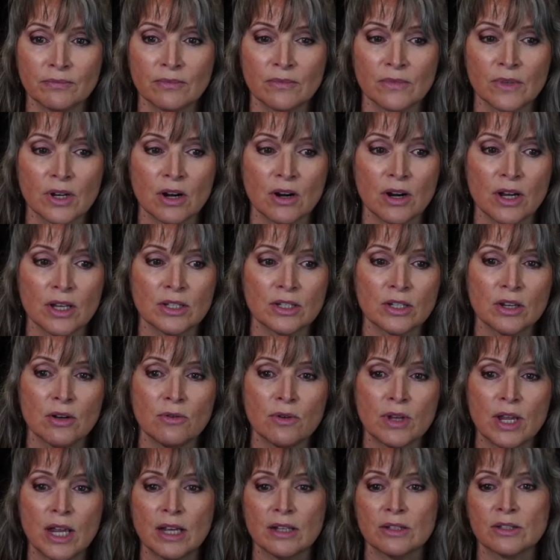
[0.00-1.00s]
All right, so
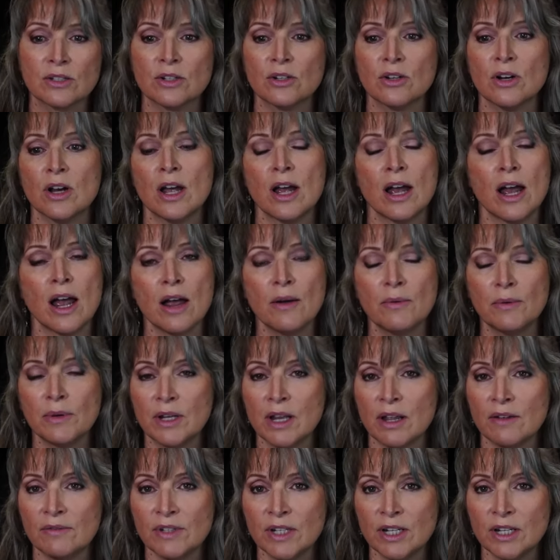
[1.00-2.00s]
Cancer, I would
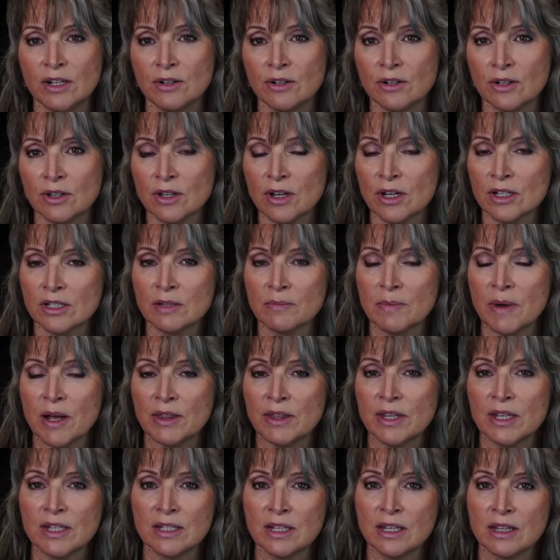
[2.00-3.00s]
love to hear your thoughts about
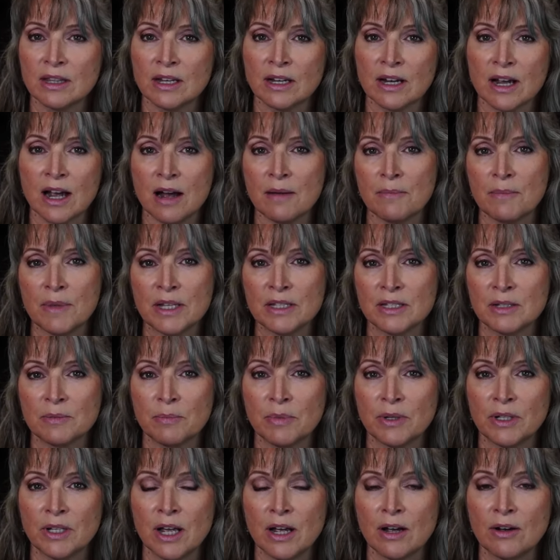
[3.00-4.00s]
this in the comments
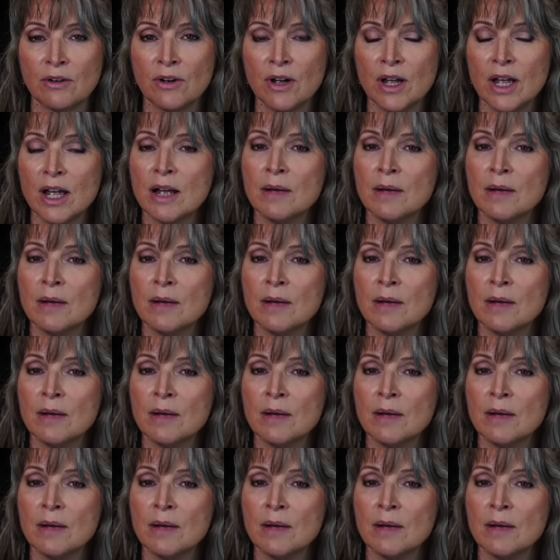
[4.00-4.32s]
below.